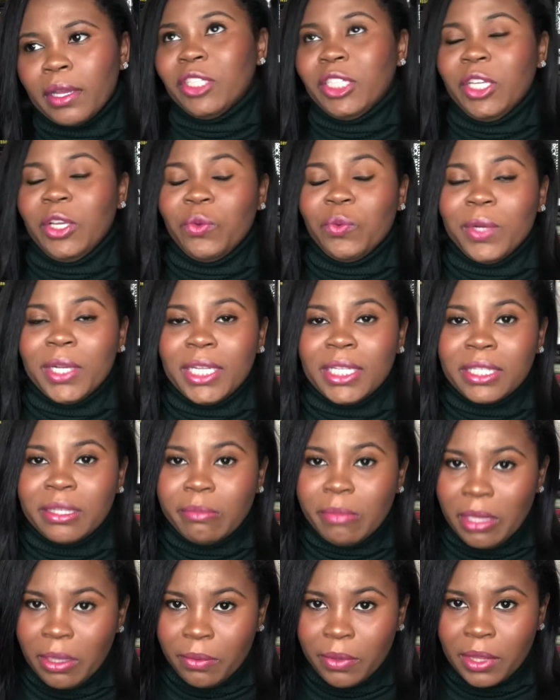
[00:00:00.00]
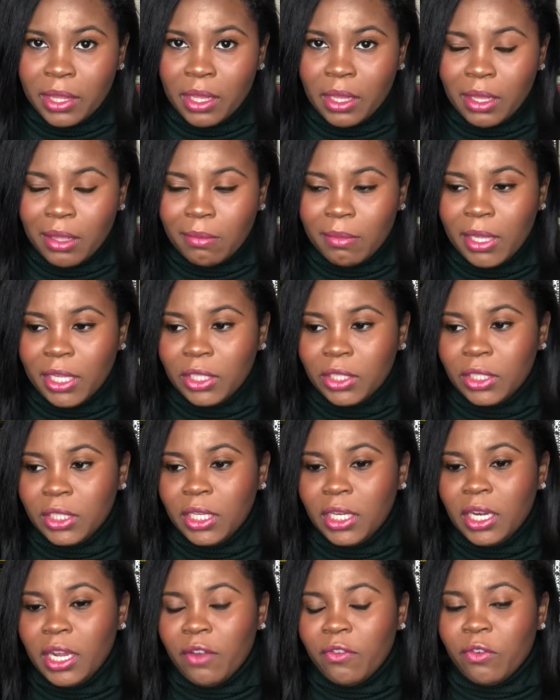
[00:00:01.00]
She wanted to be with him and
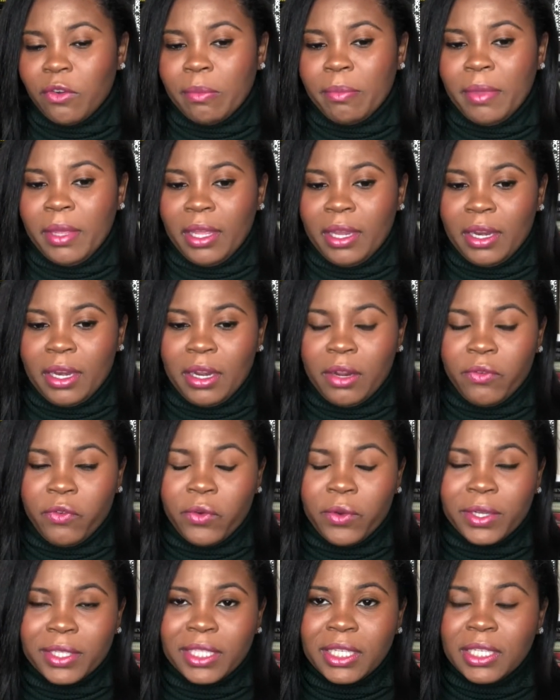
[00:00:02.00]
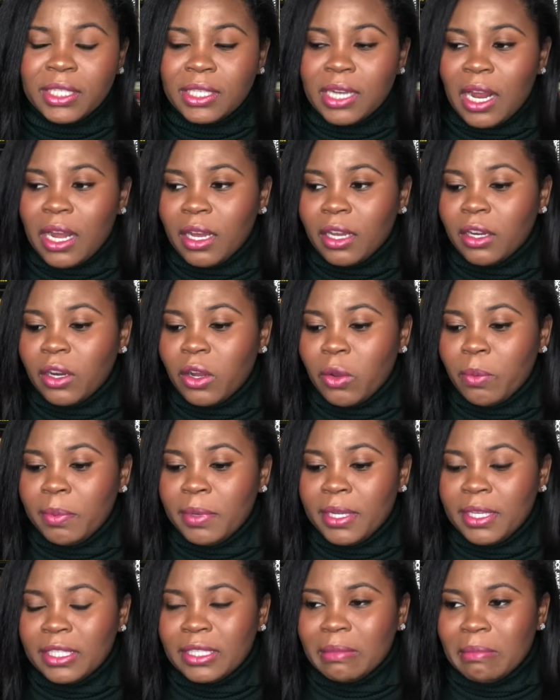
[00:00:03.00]
she never repeated it. Of course, he's not gonna
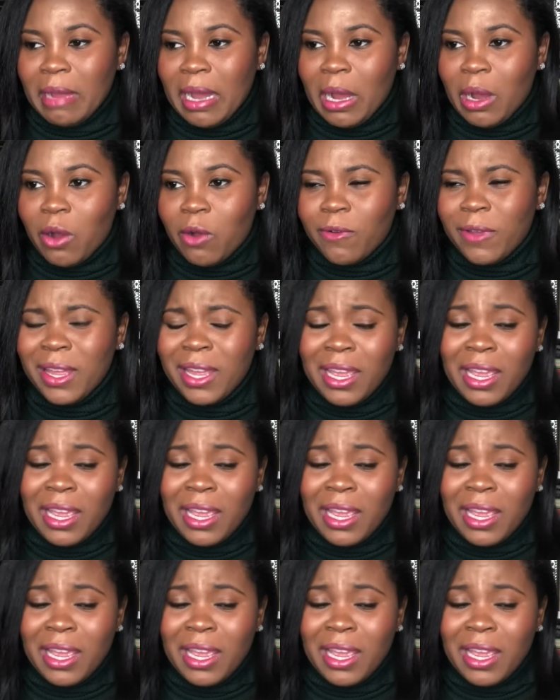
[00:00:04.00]
open his mouth.